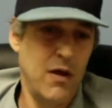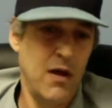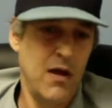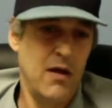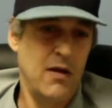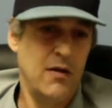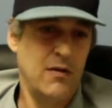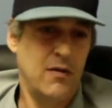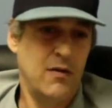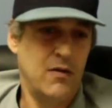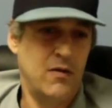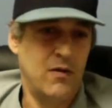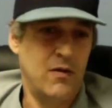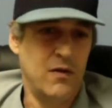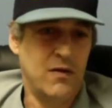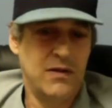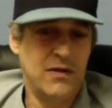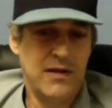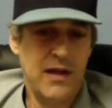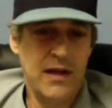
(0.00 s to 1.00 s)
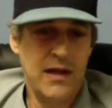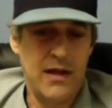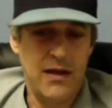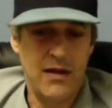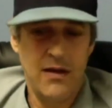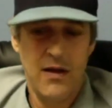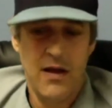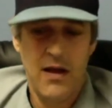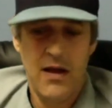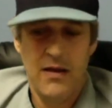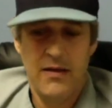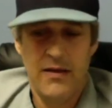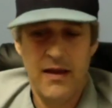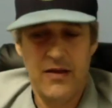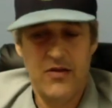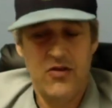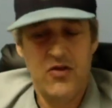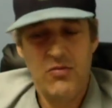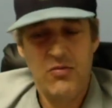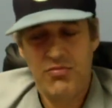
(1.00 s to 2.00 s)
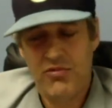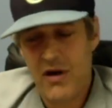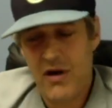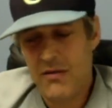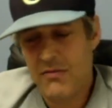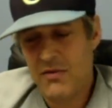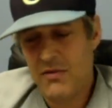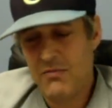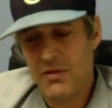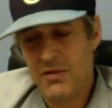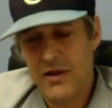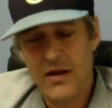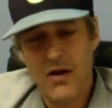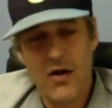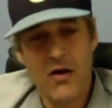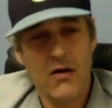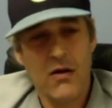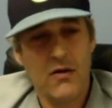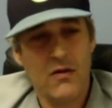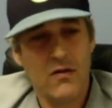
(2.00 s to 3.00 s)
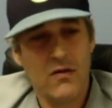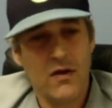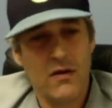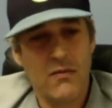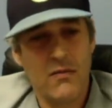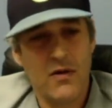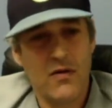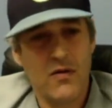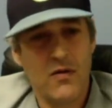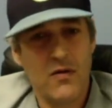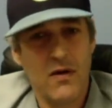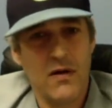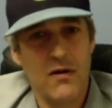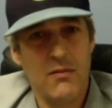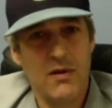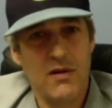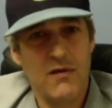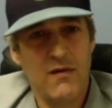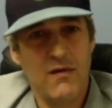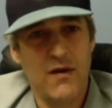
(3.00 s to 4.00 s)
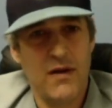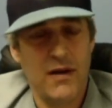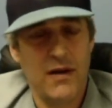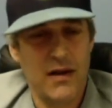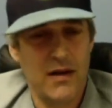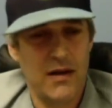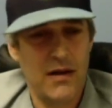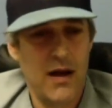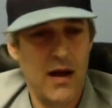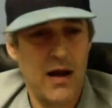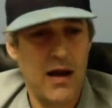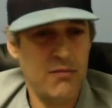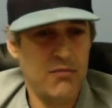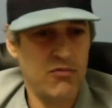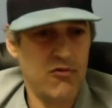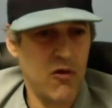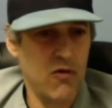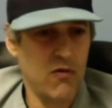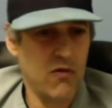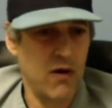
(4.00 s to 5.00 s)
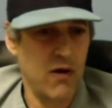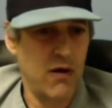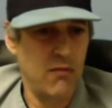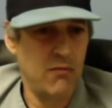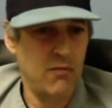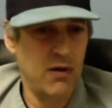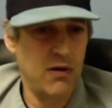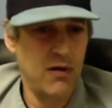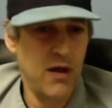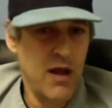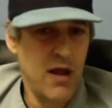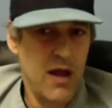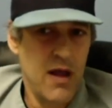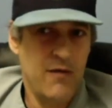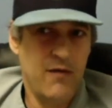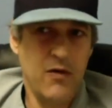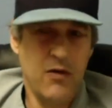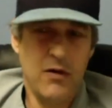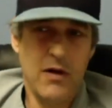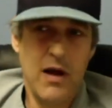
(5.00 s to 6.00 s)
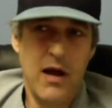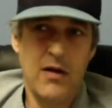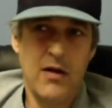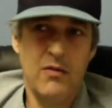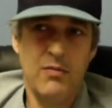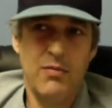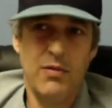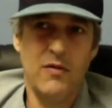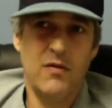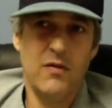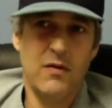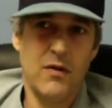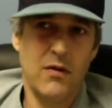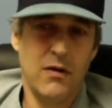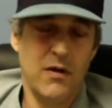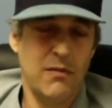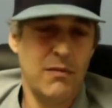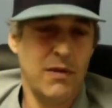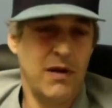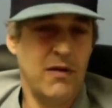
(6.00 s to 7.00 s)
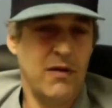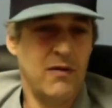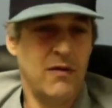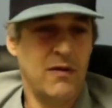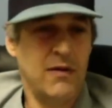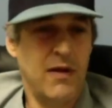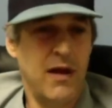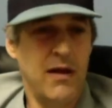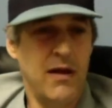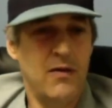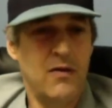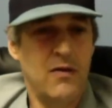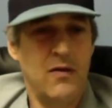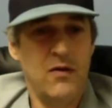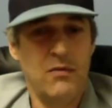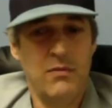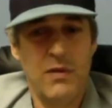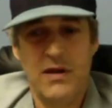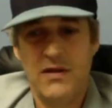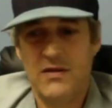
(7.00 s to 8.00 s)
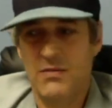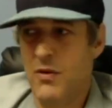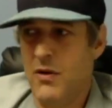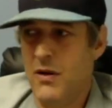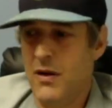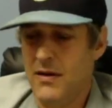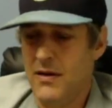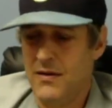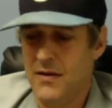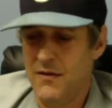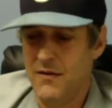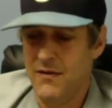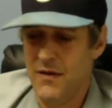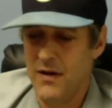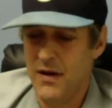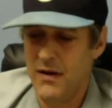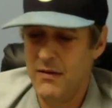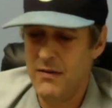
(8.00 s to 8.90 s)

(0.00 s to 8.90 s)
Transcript: succeed, then you probably are somebody who's going to be fitting in a high program. But if you're a guy who puts 30 minutes a day into your baseball activity,